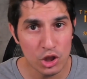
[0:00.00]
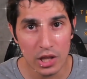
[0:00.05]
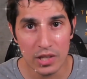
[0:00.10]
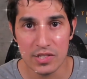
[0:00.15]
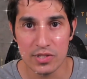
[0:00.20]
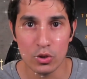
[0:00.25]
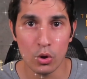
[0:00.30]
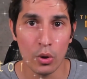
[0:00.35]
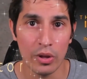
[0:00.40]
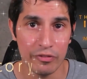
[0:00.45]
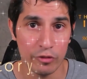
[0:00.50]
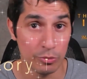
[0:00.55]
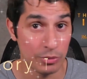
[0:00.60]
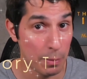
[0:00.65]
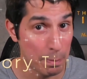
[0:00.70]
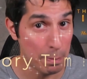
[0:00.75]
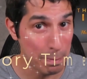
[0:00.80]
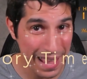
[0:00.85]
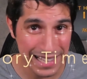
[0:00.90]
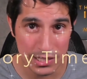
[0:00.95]
a story from the
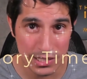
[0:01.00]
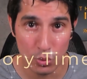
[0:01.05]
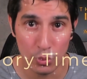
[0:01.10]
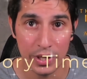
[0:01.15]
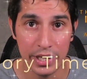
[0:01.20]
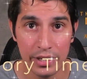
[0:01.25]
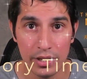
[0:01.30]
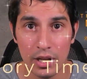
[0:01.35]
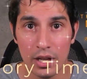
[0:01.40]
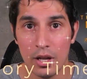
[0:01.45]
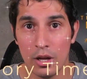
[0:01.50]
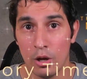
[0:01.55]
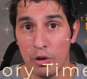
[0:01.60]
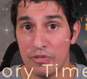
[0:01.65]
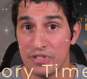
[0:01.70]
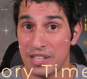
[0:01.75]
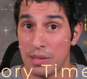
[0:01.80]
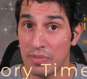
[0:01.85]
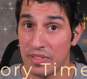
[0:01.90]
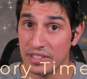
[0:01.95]
past week of
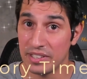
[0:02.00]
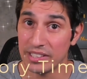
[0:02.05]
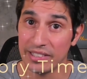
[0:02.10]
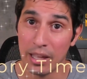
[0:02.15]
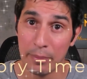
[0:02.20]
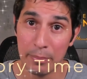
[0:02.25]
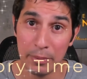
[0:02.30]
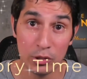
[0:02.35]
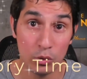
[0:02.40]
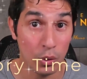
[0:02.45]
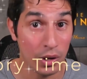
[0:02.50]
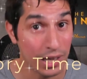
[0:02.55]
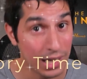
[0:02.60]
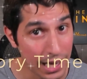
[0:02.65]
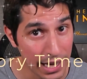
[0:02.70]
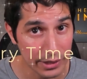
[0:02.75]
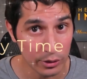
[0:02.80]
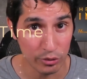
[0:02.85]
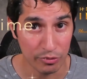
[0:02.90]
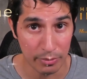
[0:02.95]
something that happened to a
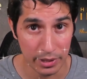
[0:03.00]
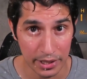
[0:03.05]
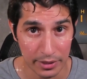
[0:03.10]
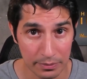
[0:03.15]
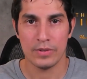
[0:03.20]
client of mine.